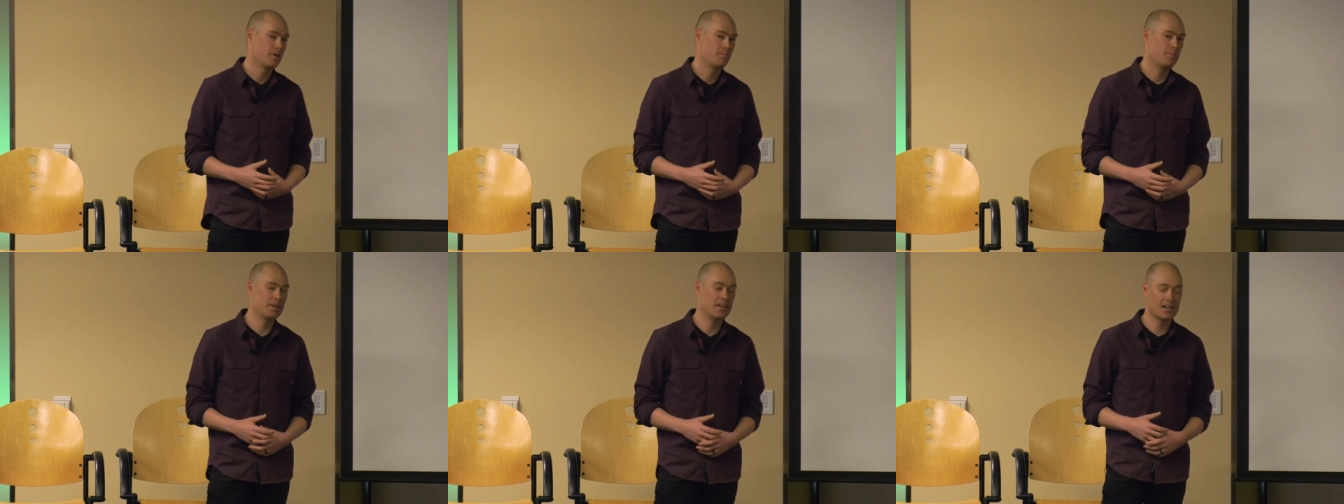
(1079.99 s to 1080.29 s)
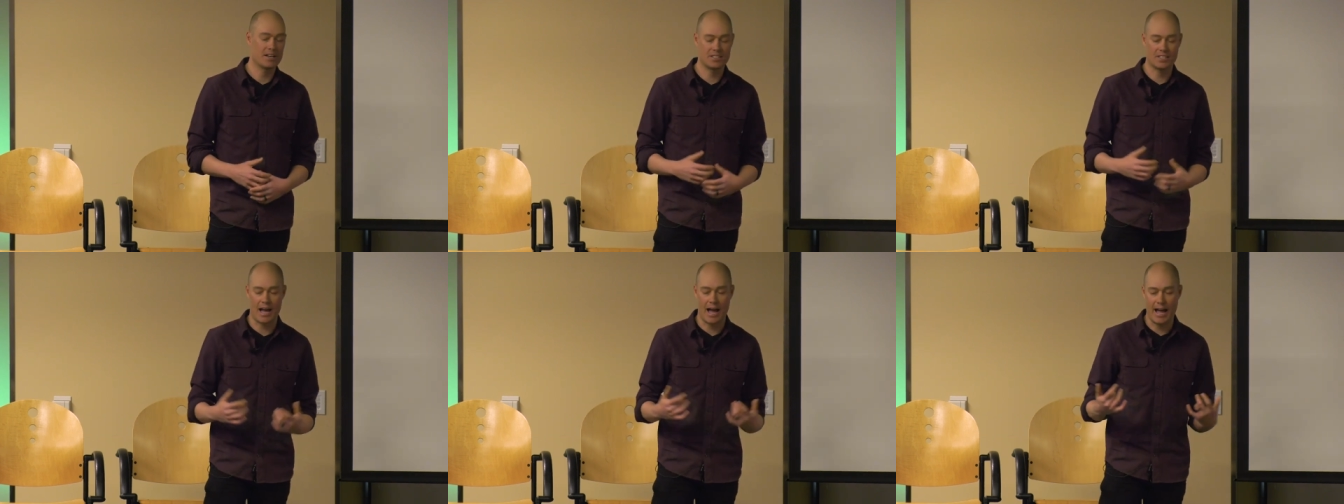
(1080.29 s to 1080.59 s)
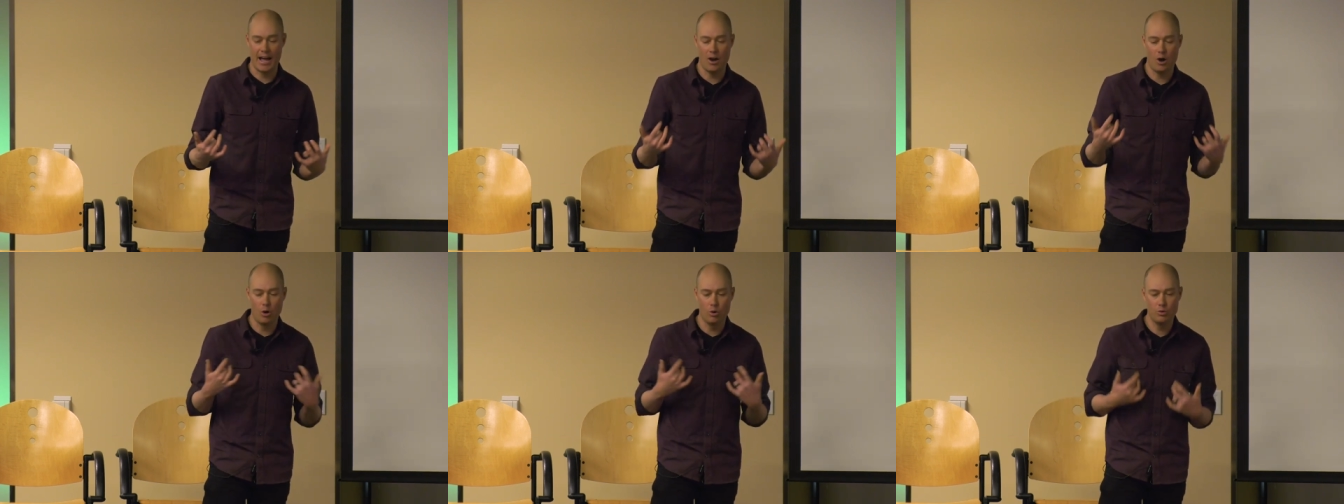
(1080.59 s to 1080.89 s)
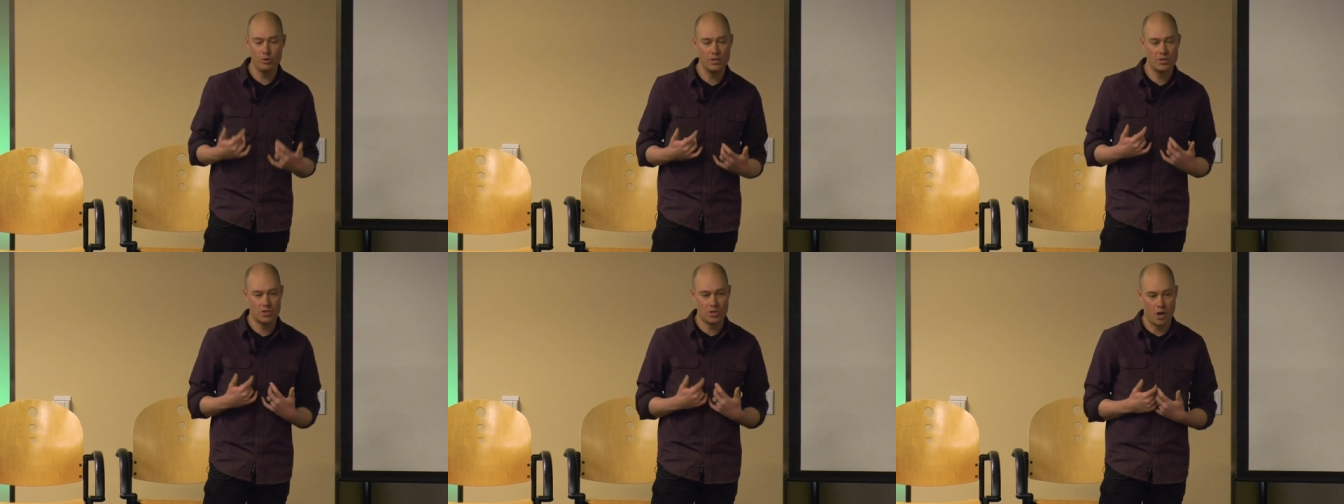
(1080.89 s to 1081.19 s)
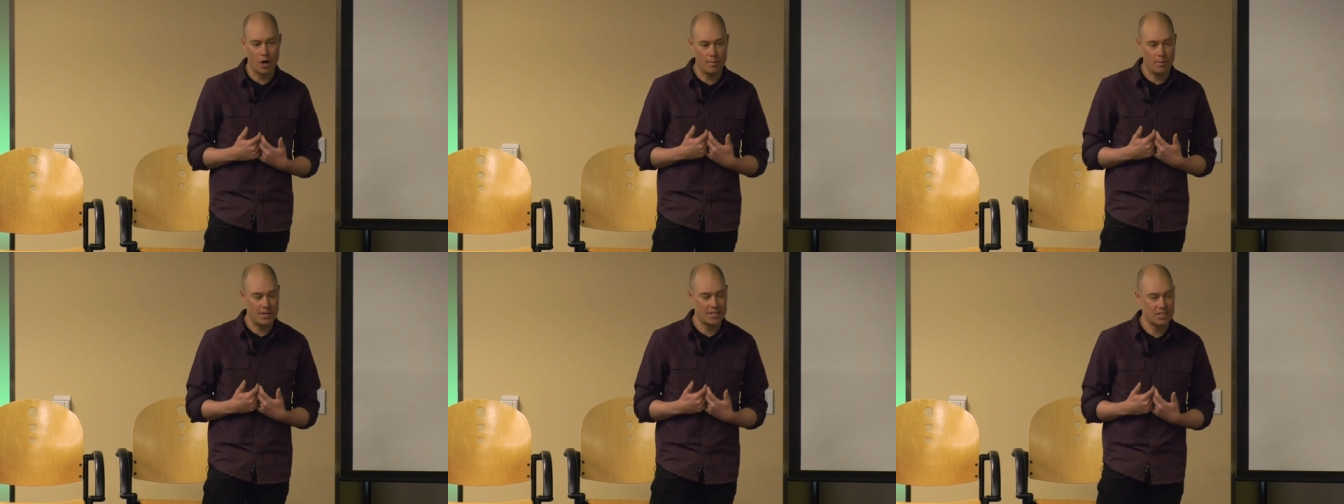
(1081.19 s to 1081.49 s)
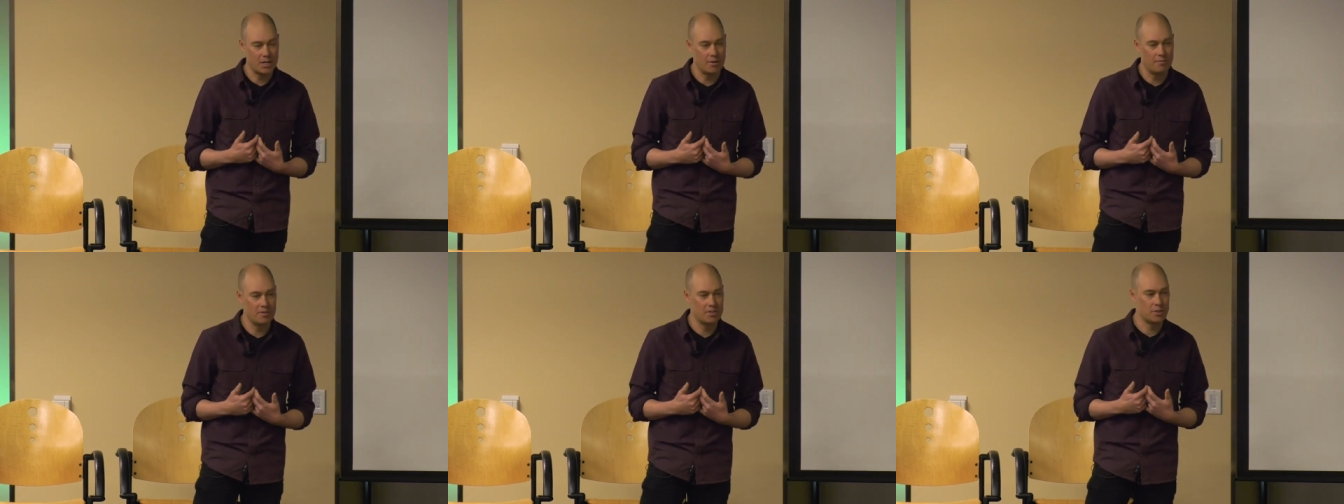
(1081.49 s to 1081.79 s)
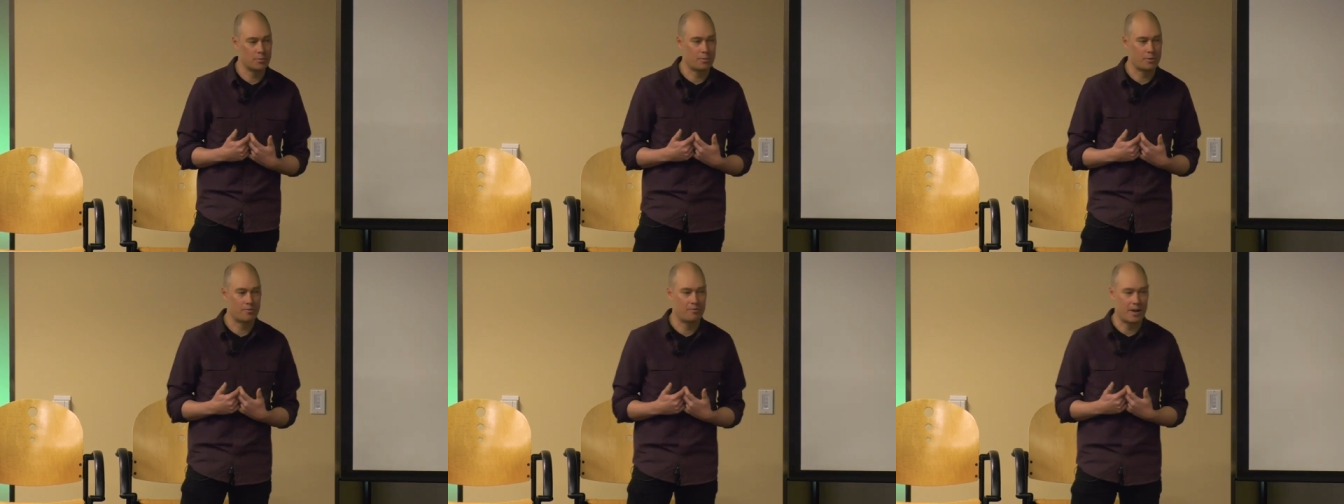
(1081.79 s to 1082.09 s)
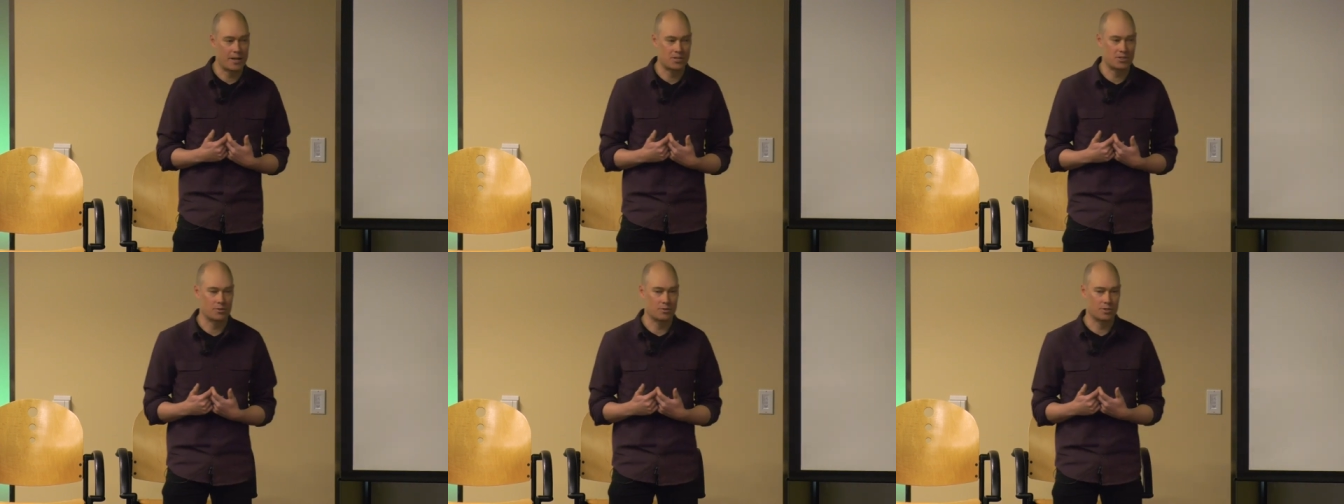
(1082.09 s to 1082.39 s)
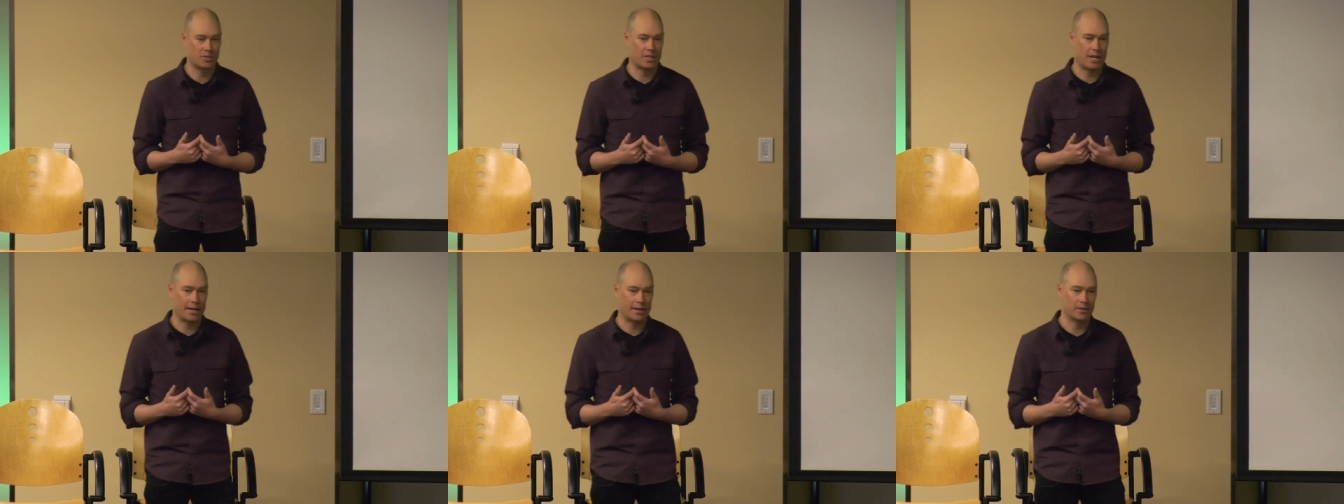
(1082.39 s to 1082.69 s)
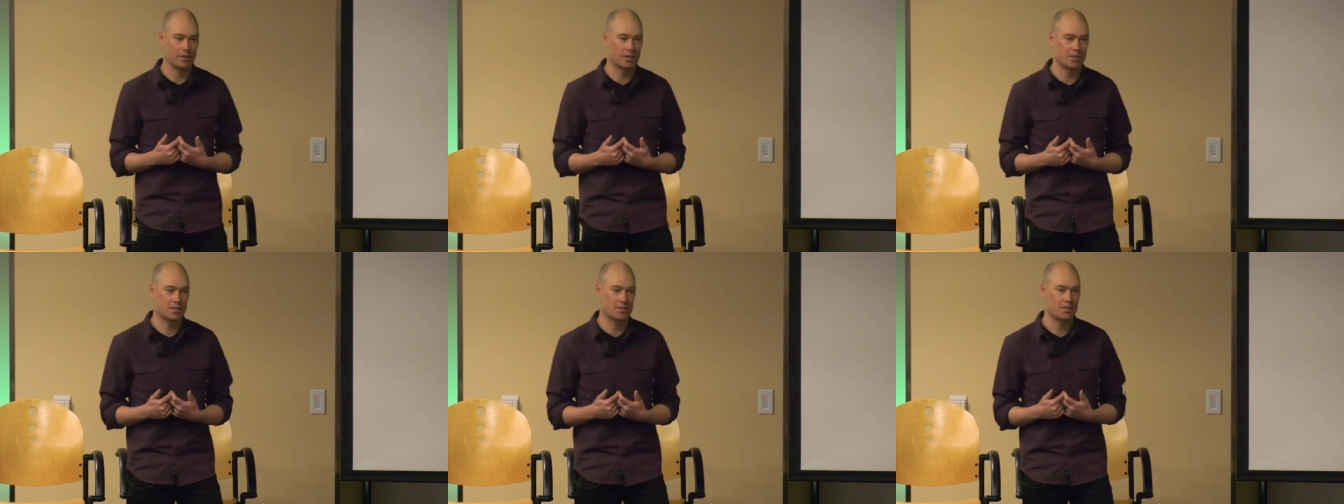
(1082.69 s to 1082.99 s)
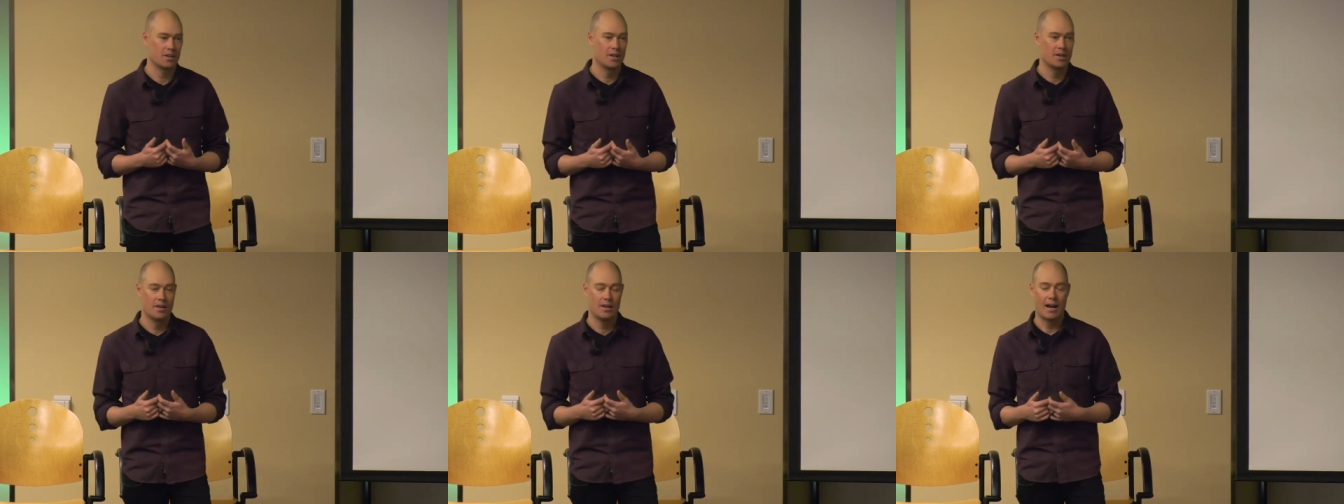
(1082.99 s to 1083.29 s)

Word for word: because I only saw myself as a professional cyclist.